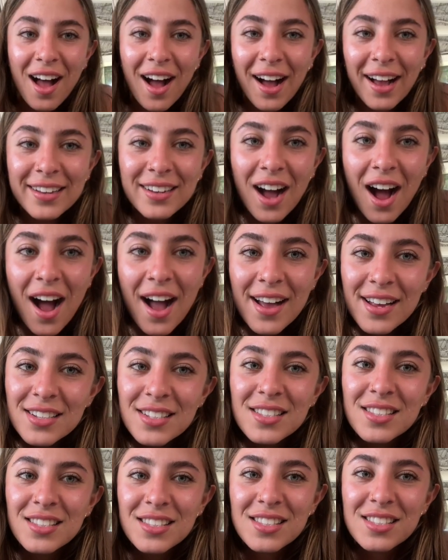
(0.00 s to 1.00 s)
Hi guys,
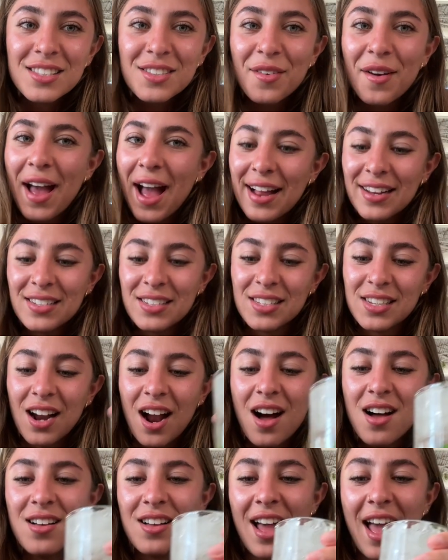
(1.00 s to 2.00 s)
so we're at
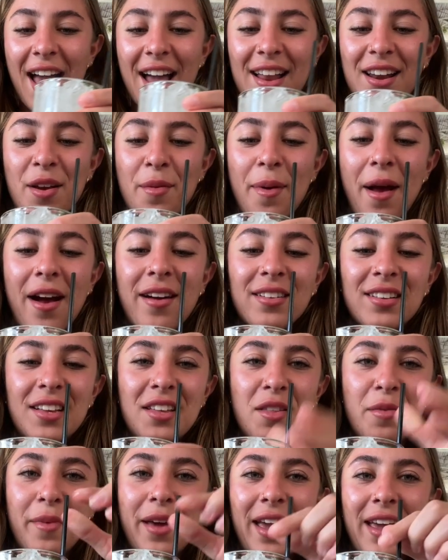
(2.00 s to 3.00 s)
dinner and apparently
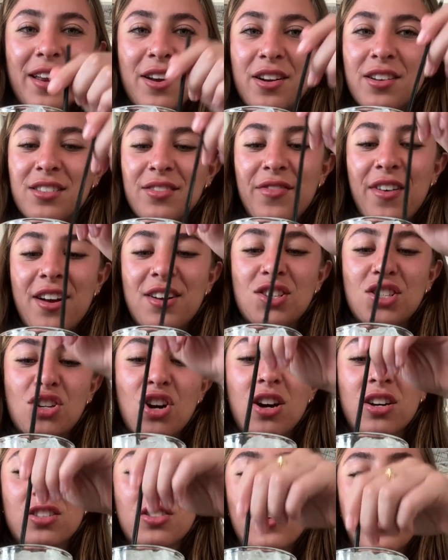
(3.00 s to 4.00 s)
the mojito is very
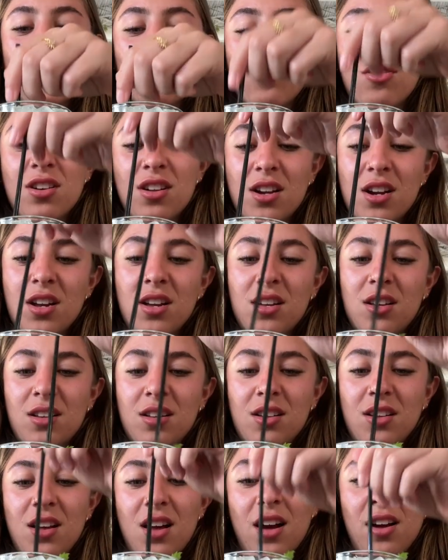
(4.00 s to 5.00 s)
strong, so I thought
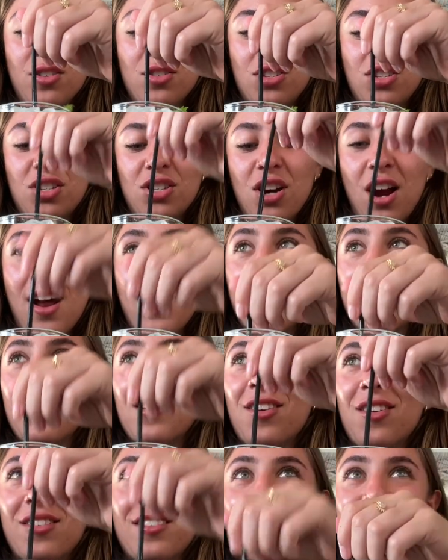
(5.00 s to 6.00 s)
I'll just try it
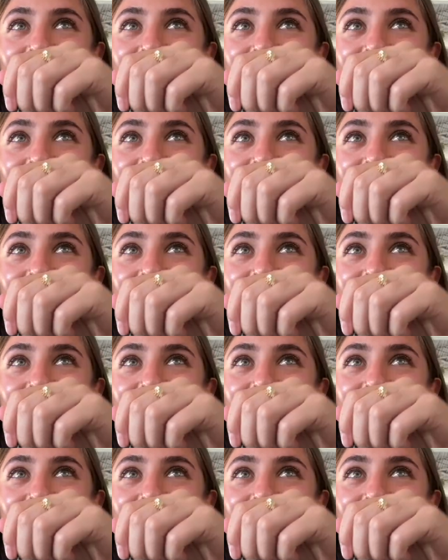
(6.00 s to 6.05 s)
off.